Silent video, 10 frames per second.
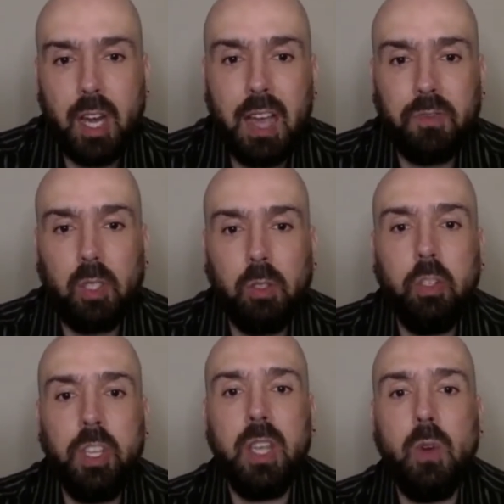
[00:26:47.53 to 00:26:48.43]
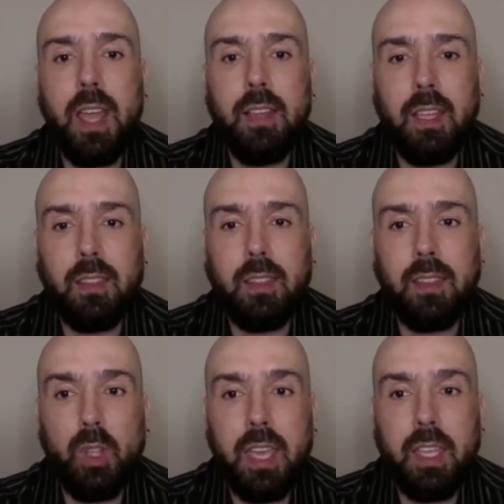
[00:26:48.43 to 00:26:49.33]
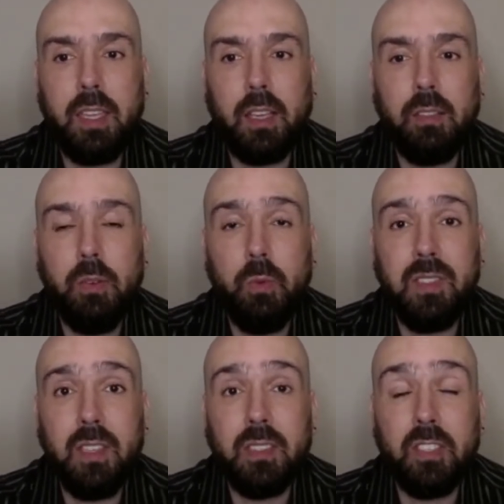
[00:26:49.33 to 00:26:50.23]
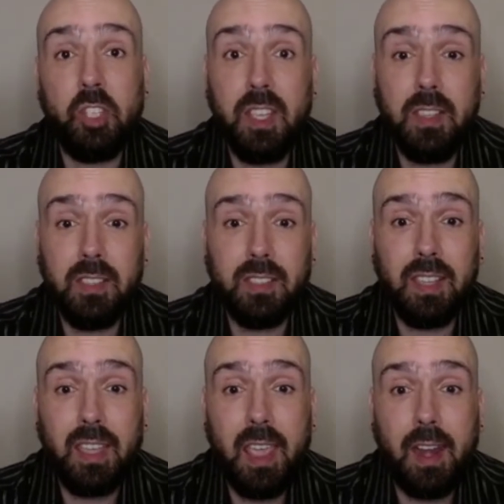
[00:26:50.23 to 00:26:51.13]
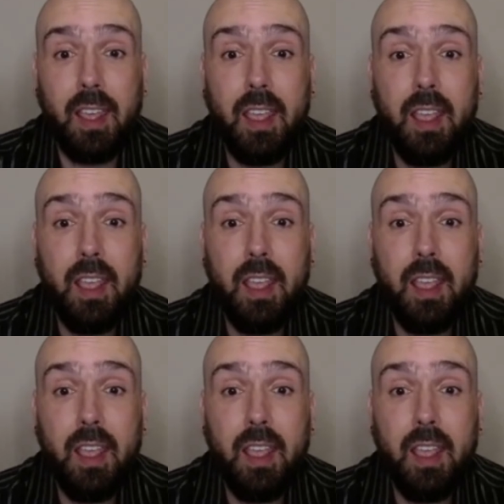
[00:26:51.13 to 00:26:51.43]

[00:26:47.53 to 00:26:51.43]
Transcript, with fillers: after looking around at them with anger. Who was this? Jesus again.